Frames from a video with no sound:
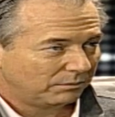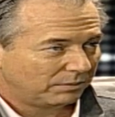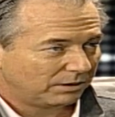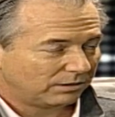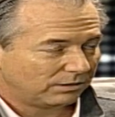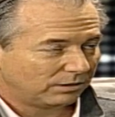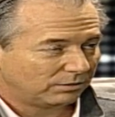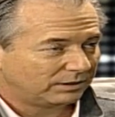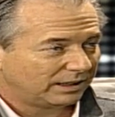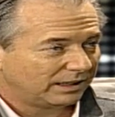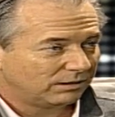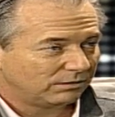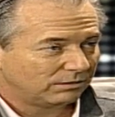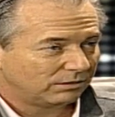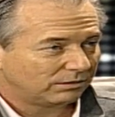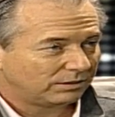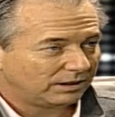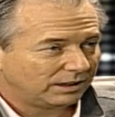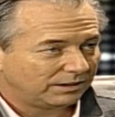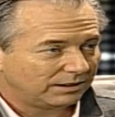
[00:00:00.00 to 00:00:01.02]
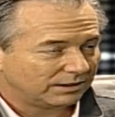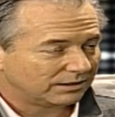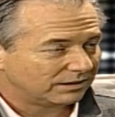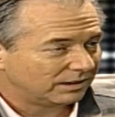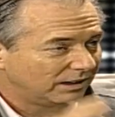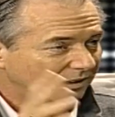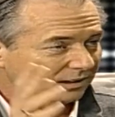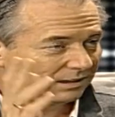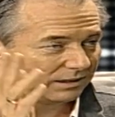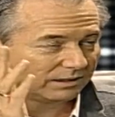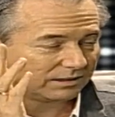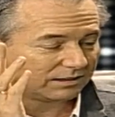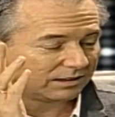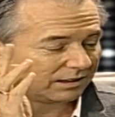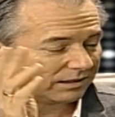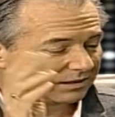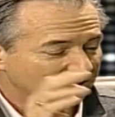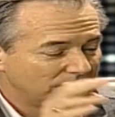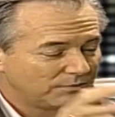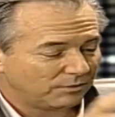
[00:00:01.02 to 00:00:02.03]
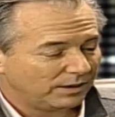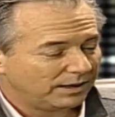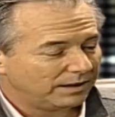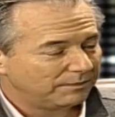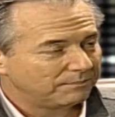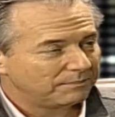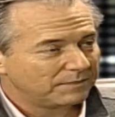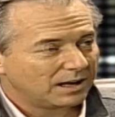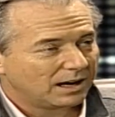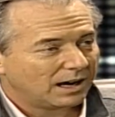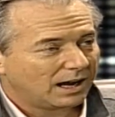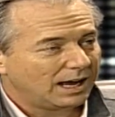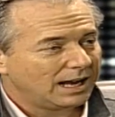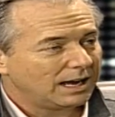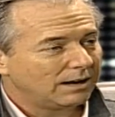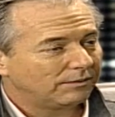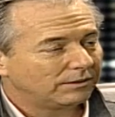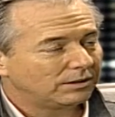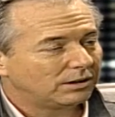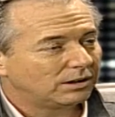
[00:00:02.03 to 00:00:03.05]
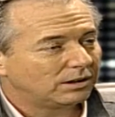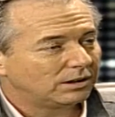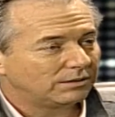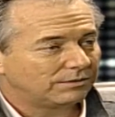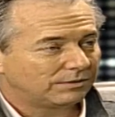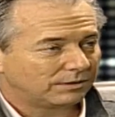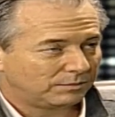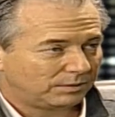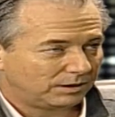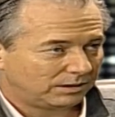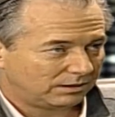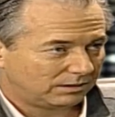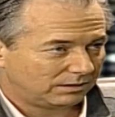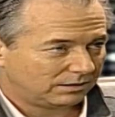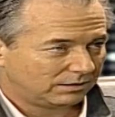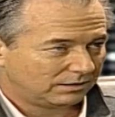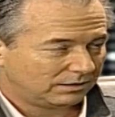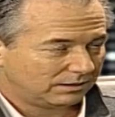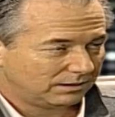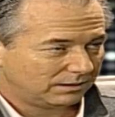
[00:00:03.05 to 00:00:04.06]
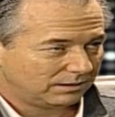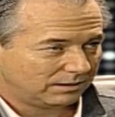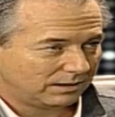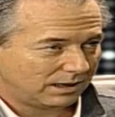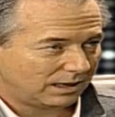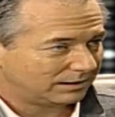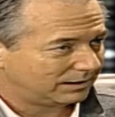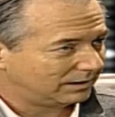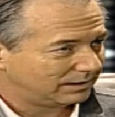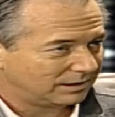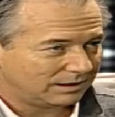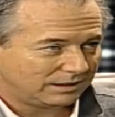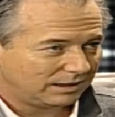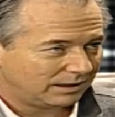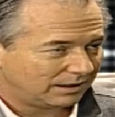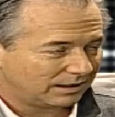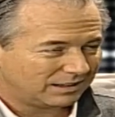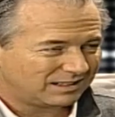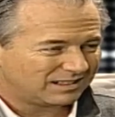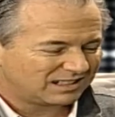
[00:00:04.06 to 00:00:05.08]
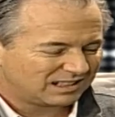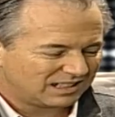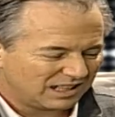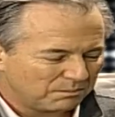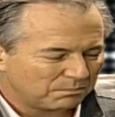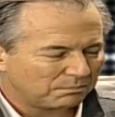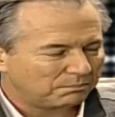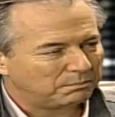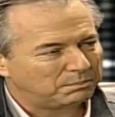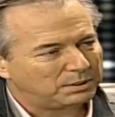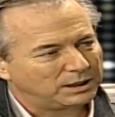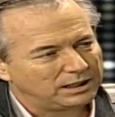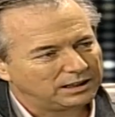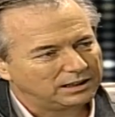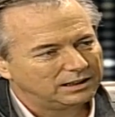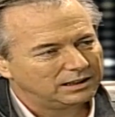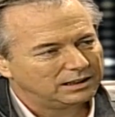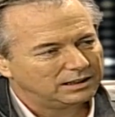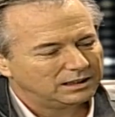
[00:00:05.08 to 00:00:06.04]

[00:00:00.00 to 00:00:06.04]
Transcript: Pero no tengo noticias de ella desde que se fue. Mm -hmm. I mm-hmm. haven't heard from her. Así se dice mm -hmm. siempre.